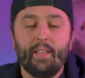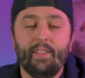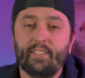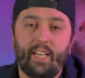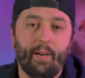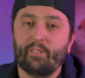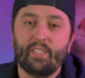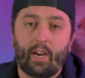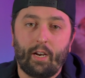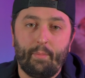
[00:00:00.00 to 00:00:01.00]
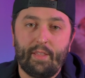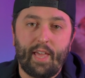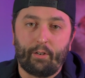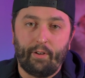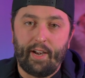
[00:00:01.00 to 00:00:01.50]
This camera's not going to be
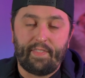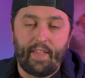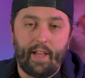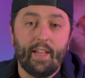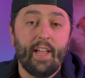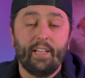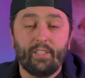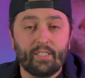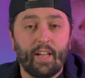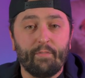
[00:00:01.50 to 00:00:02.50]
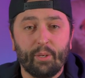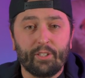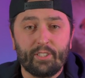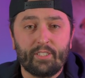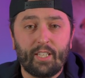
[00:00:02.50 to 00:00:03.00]
that great at that. It does have
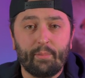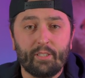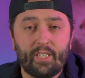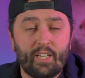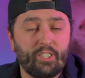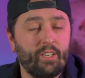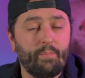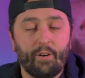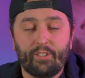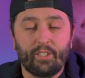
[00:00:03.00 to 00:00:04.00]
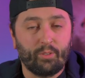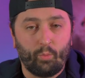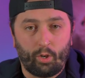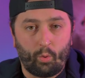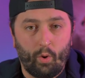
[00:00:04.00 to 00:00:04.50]
built-in stabilization, but it doesn't
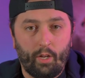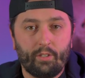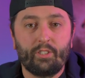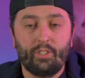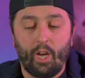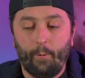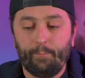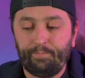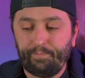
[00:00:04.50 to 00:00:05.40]
work well. So